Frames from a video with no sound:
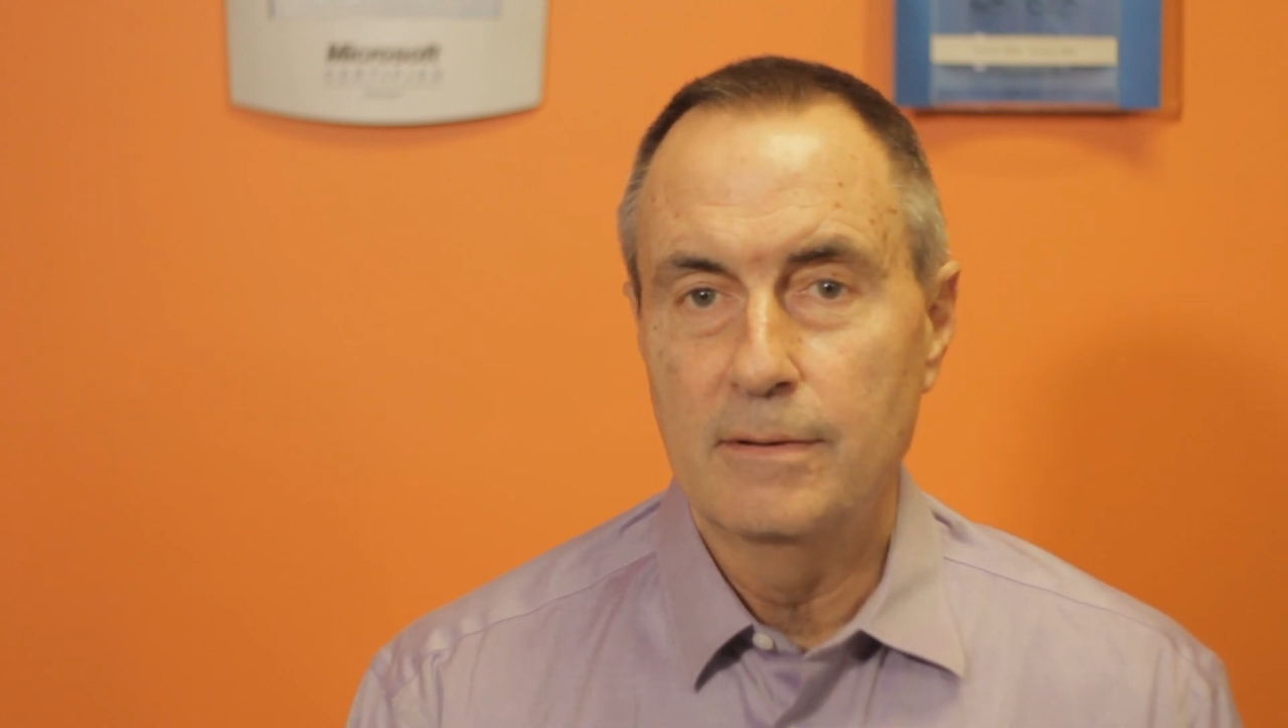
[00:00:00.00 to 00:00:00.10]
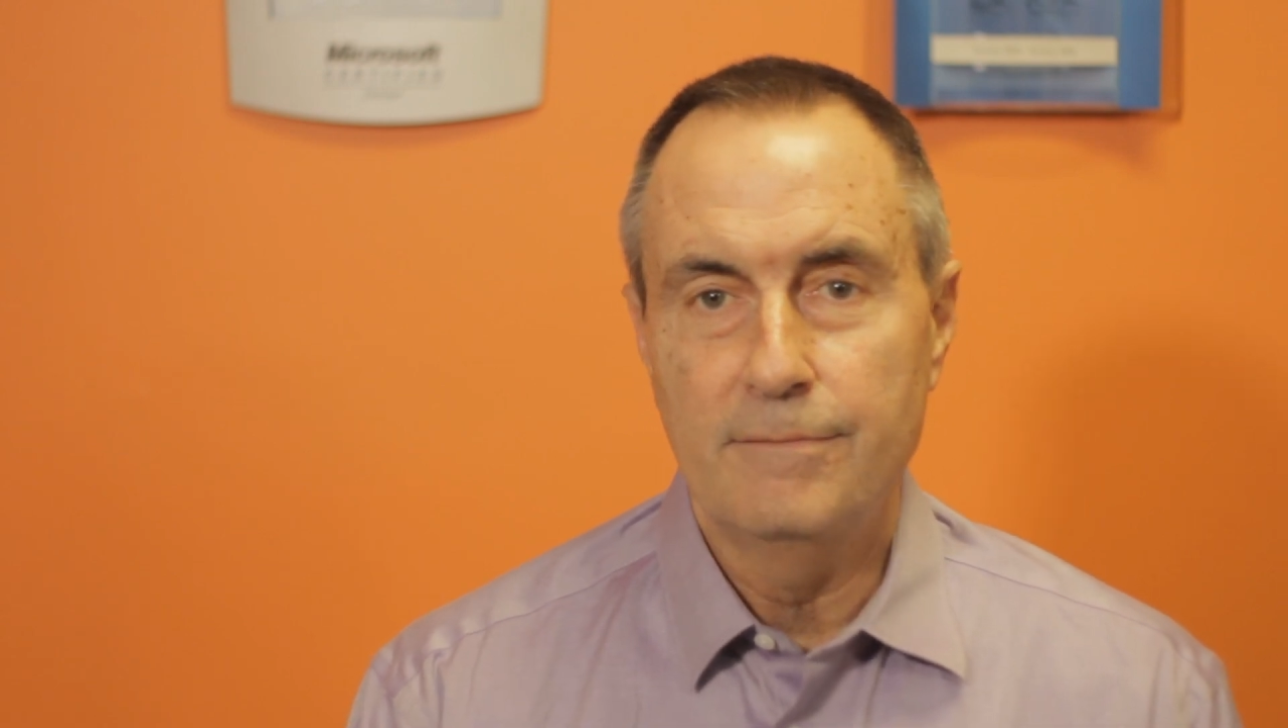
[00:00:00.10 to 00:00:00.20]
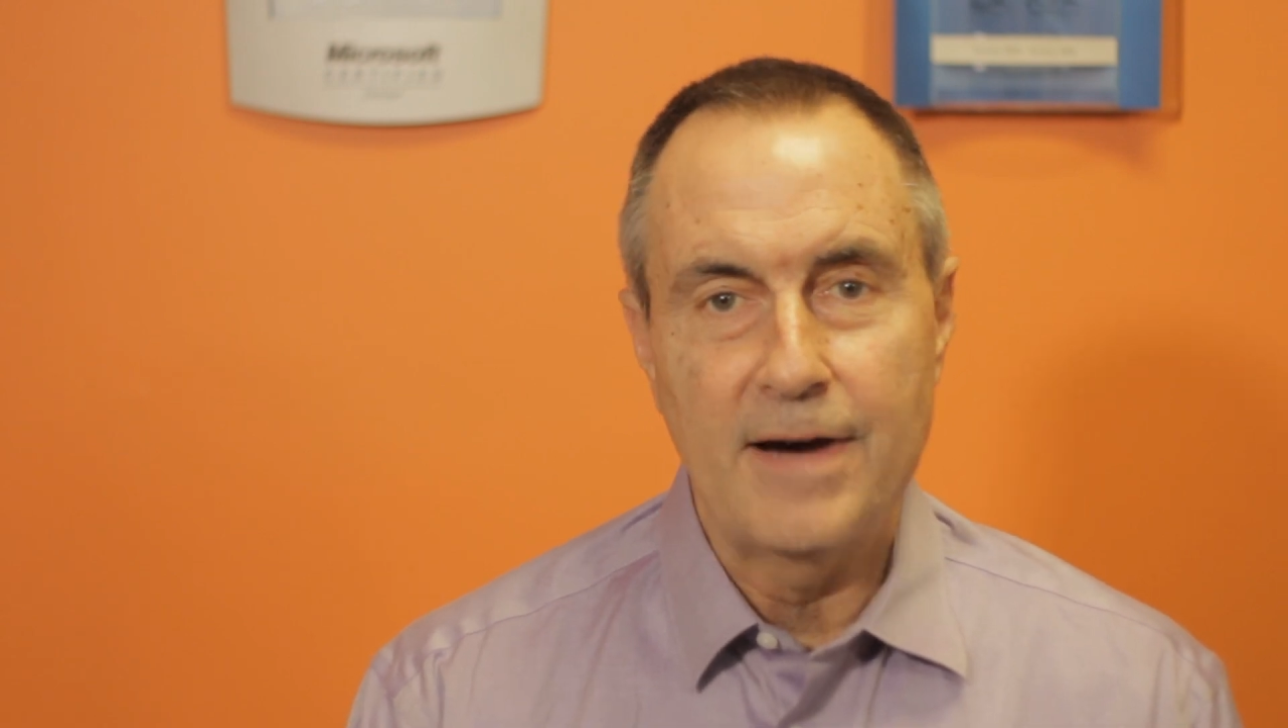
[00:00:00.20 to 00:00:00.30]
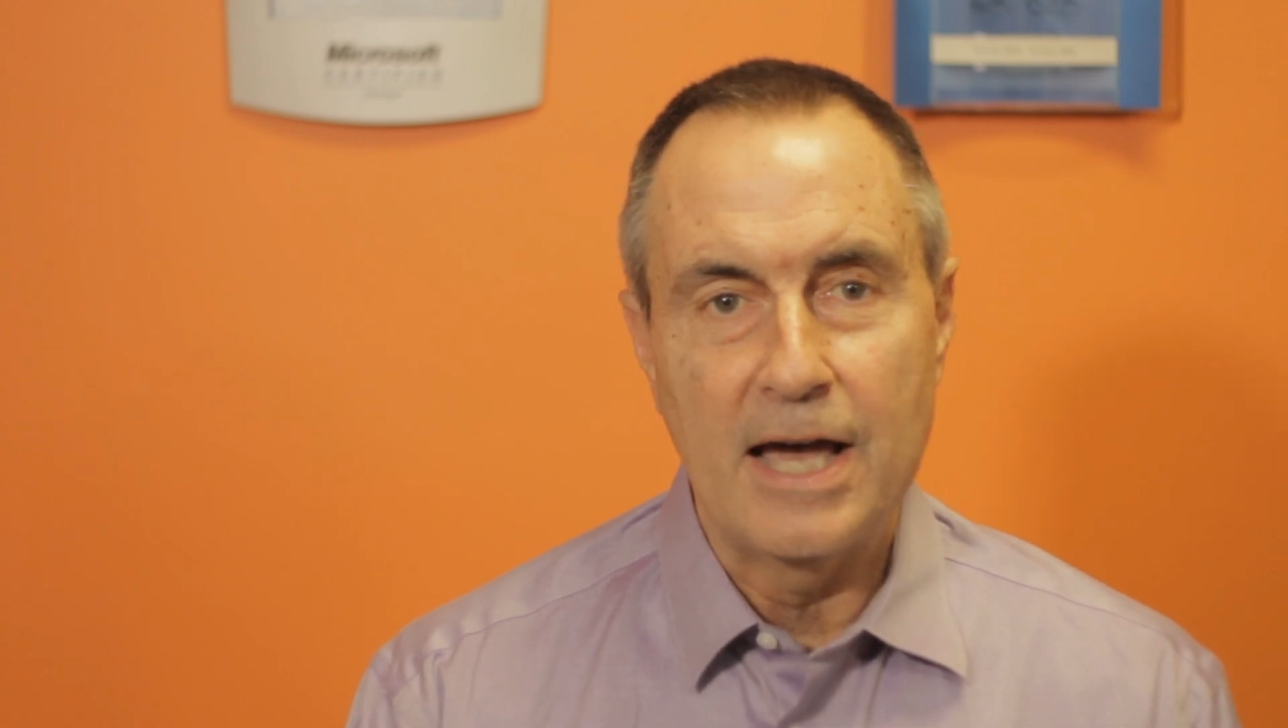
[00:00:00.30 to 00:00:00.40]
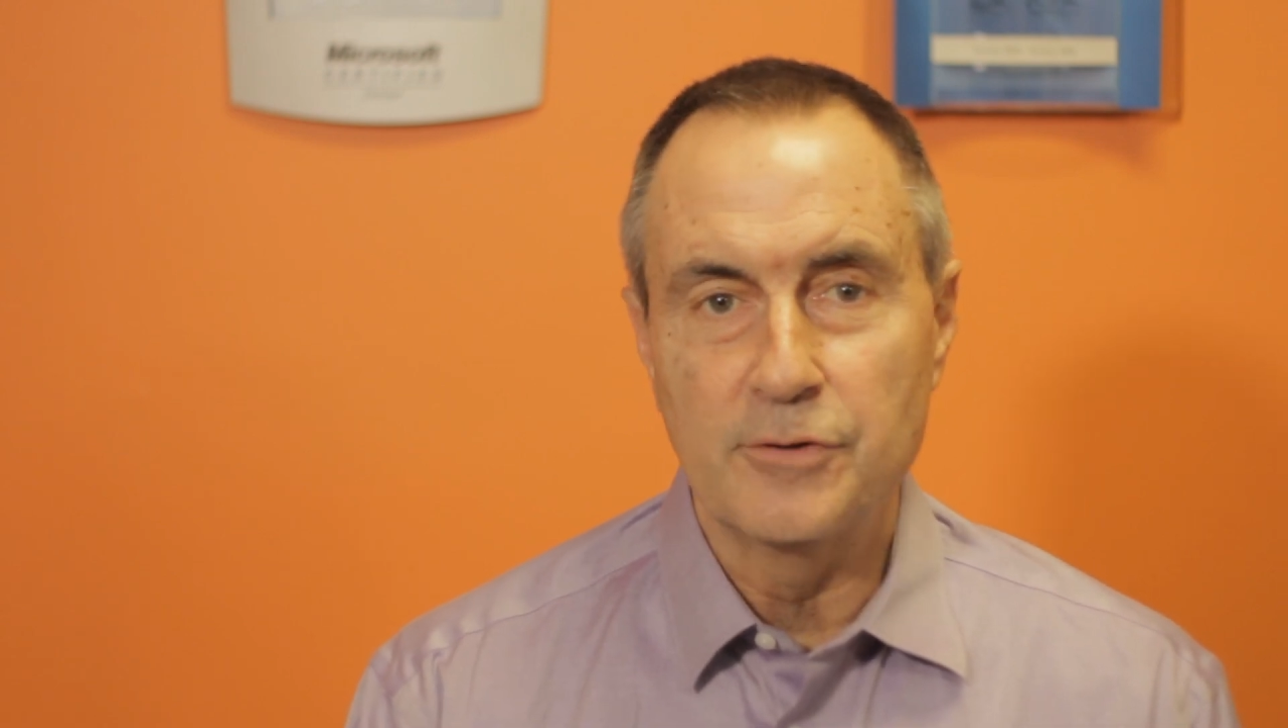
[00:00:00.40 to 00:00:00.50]

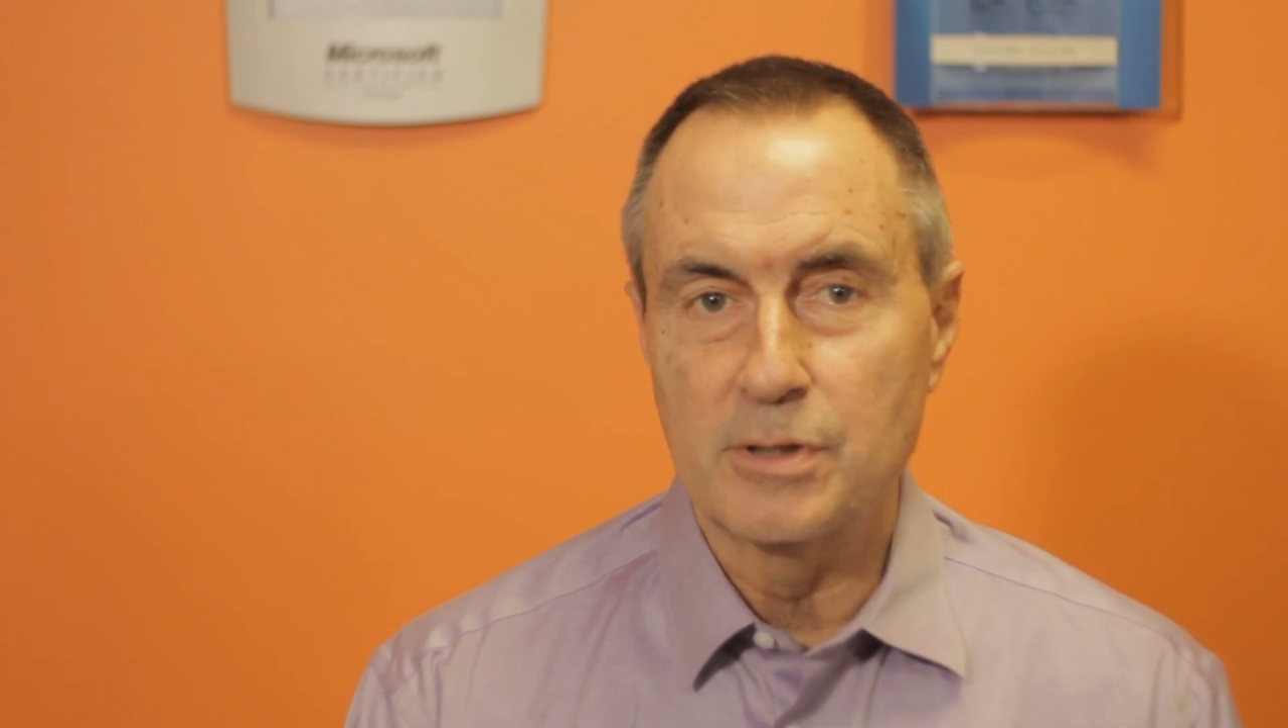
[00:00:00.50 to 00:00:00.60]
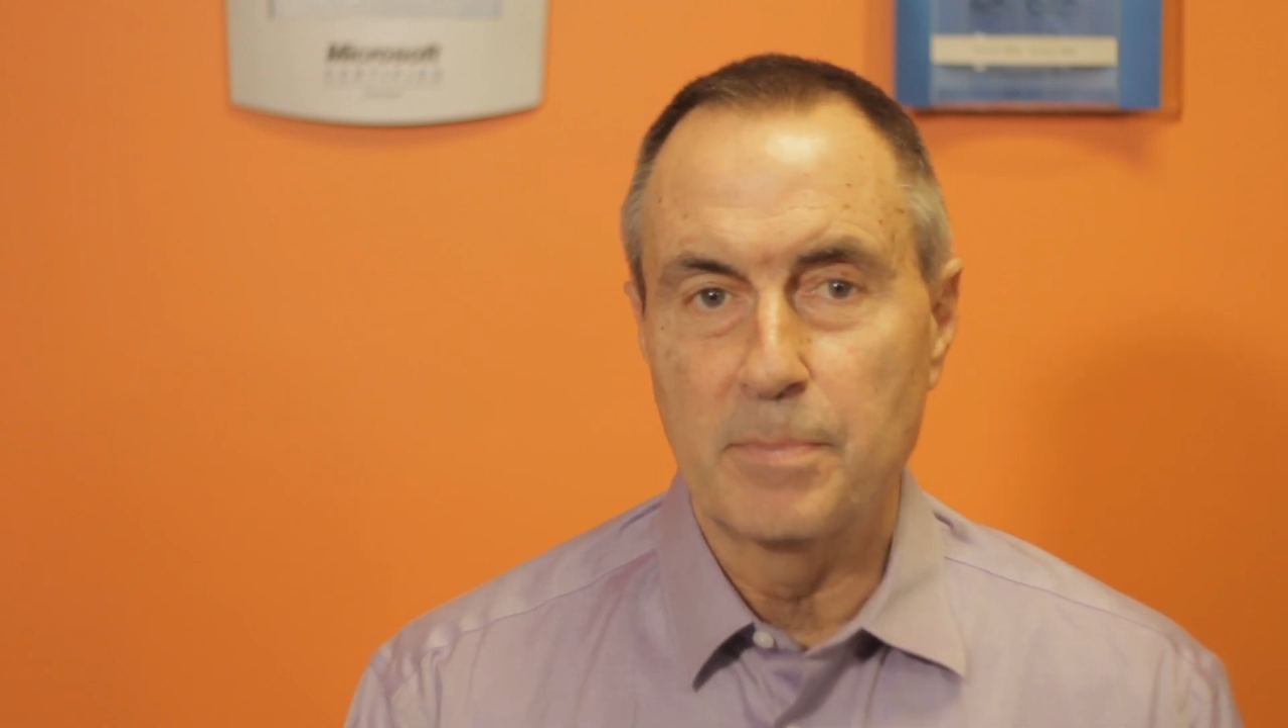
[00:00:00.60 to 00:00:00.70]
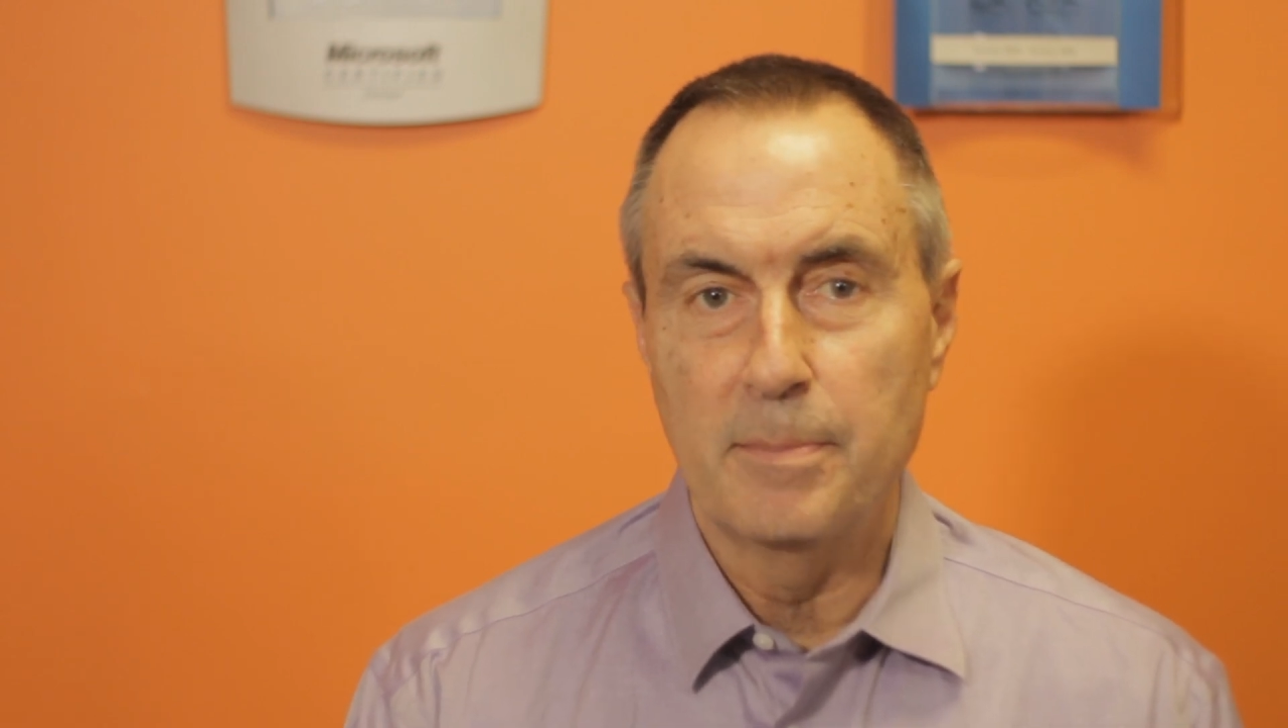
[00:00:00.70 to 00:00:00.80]
files and